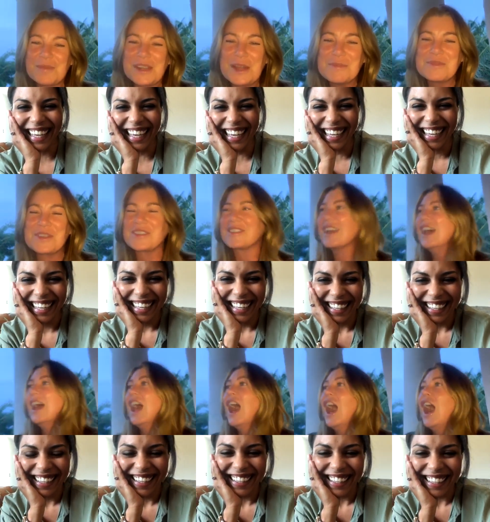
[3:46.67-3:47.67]
Speaker 1: numbers.
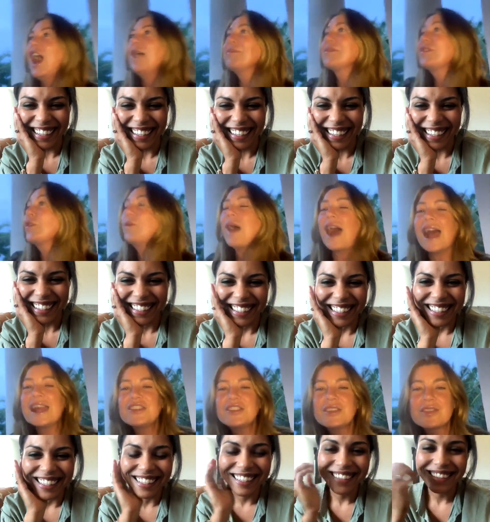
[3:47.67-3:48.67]
Um, so
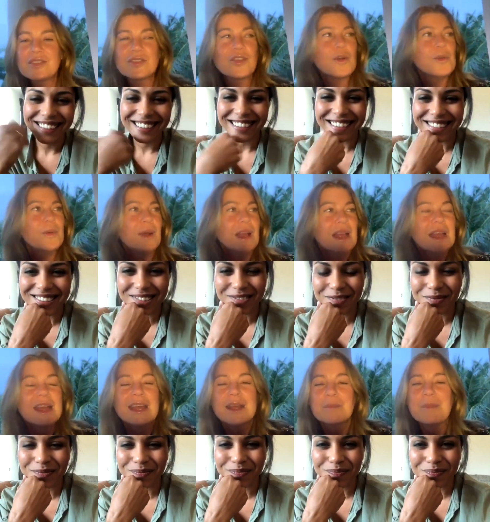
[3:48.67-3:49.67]
I just so
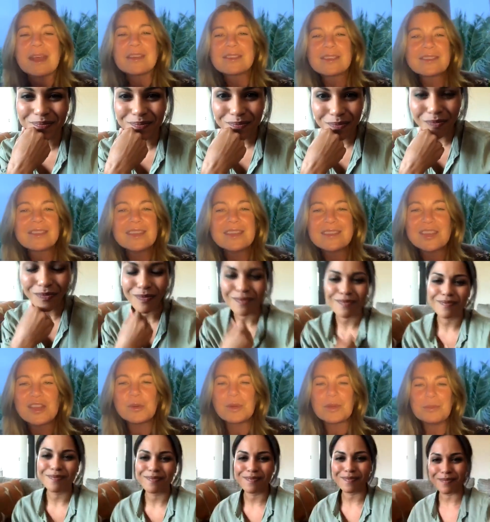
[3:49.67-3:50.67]
my assistant is
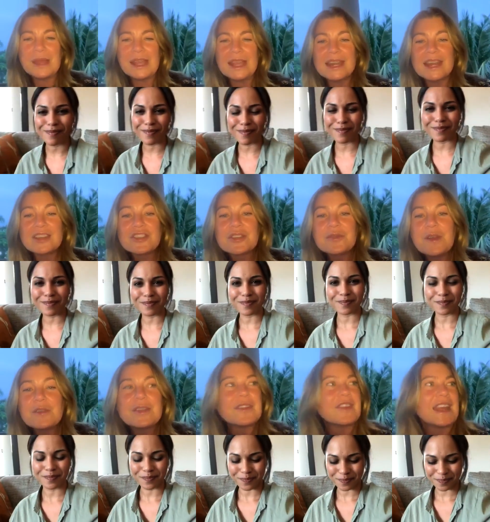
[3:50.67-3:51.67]
here with me, and I just
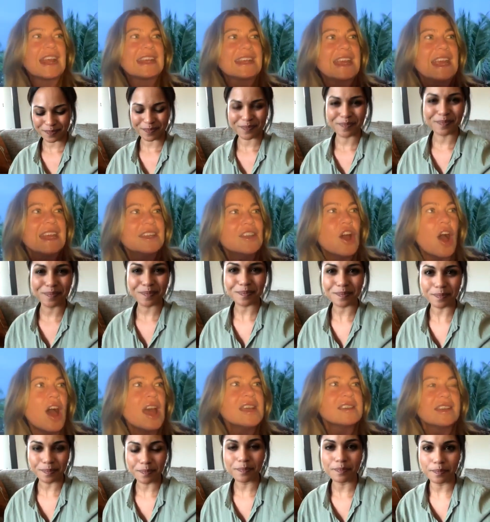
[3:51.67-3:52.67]
found out that I
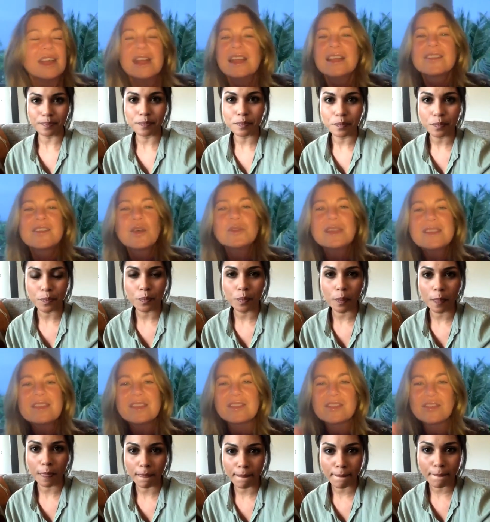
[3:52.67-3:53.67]
cannot. So
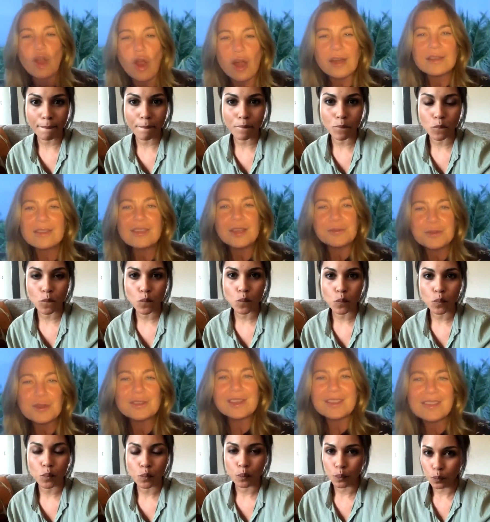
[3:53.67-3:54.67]
listen, Starz, if
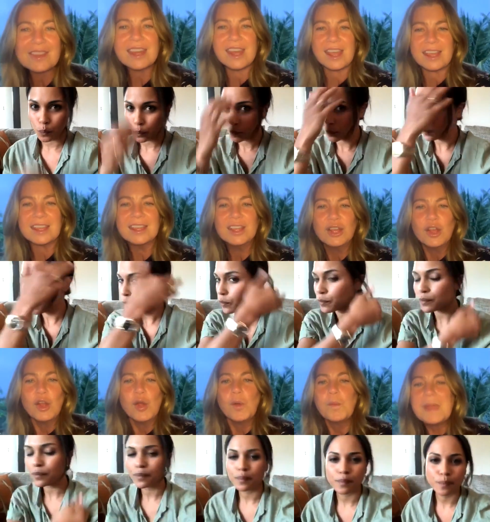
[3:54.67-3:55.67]
you're listening,
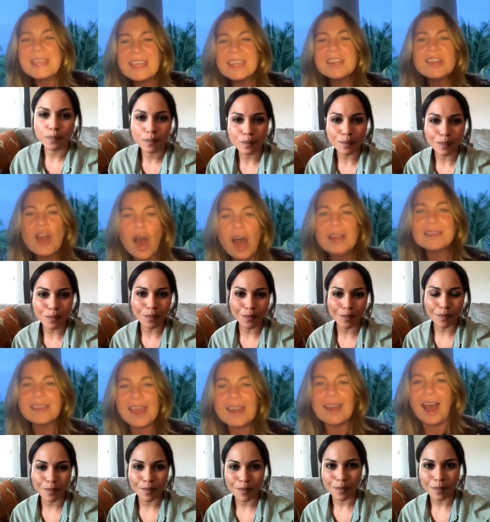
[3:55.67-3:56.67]
we cannot
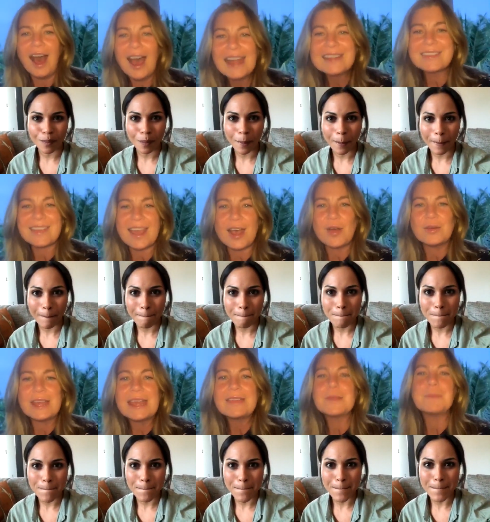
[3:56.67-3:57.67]
get Hightown
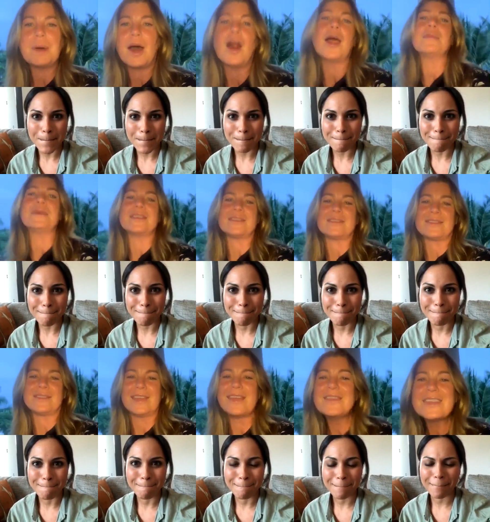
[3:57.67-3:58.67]
in the Bahamas,
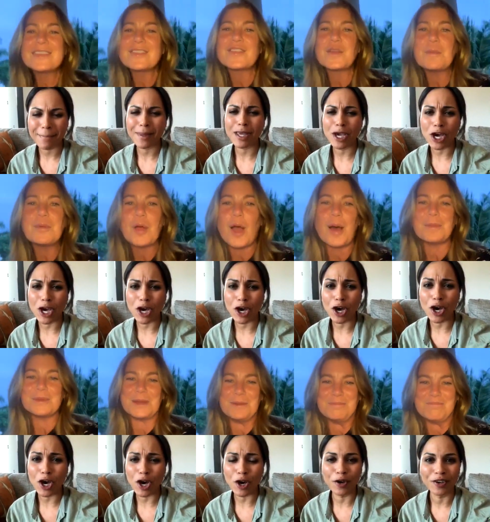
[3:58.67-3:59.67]
and this is a
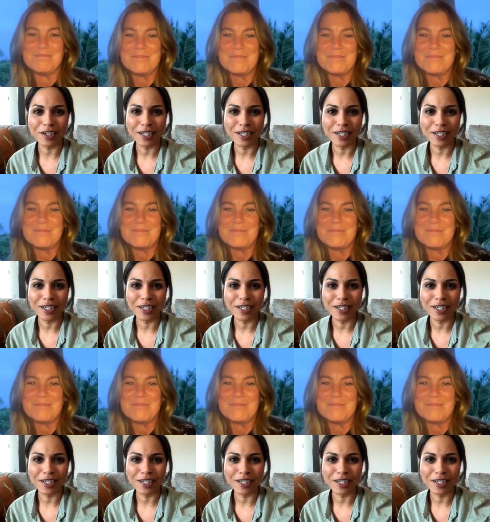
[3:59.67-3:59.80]
problem.